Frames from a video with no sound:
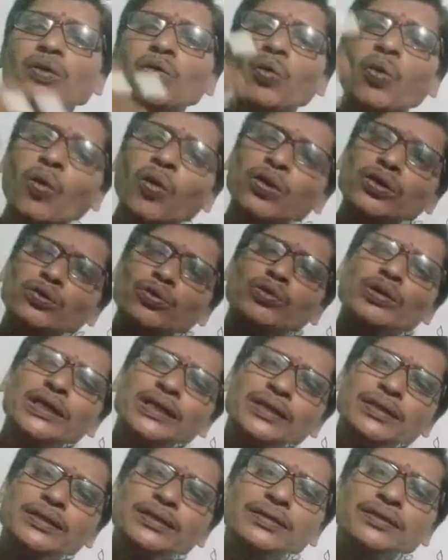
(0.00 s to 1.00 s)

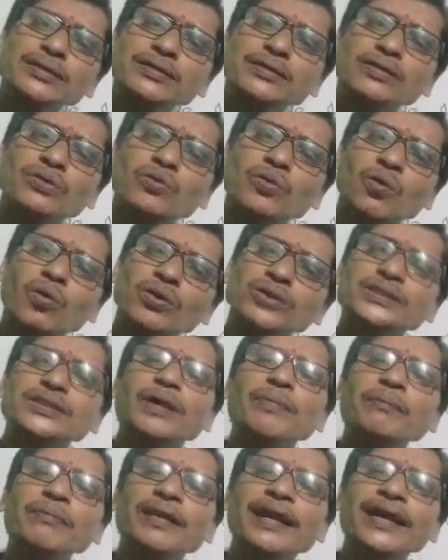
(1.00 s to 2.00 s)
go
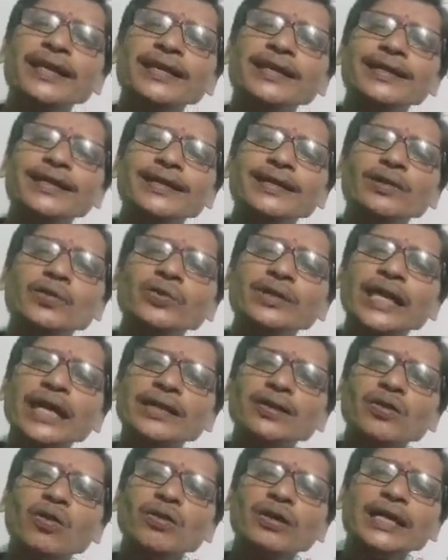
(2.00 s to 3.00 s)
somewhere, we are
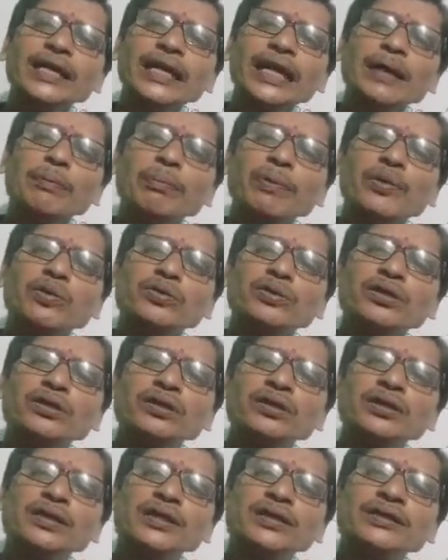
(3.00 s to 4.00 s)
talking about
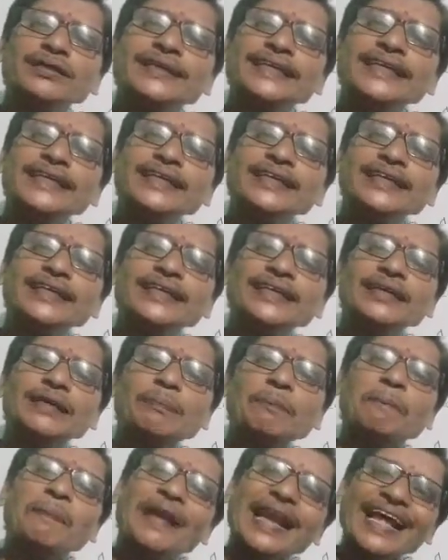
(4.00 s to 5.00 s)
the
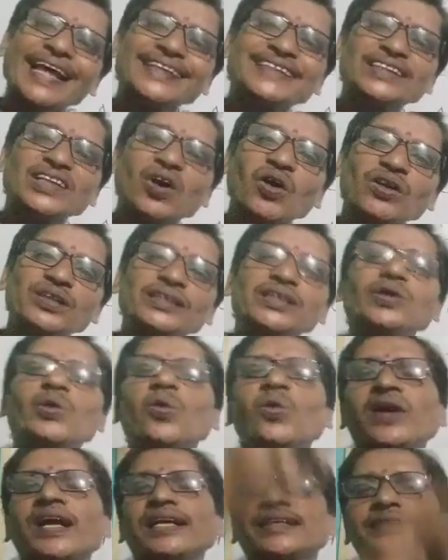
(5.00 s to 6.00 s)
place or the
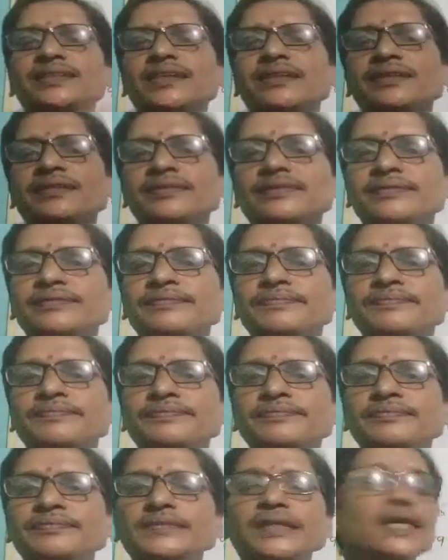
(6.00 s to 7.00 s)
location.
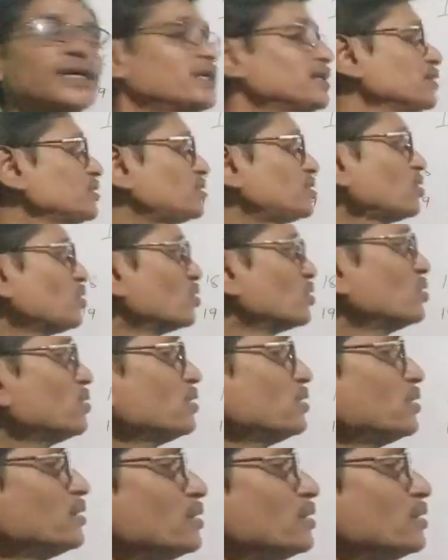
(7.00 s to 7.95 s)
So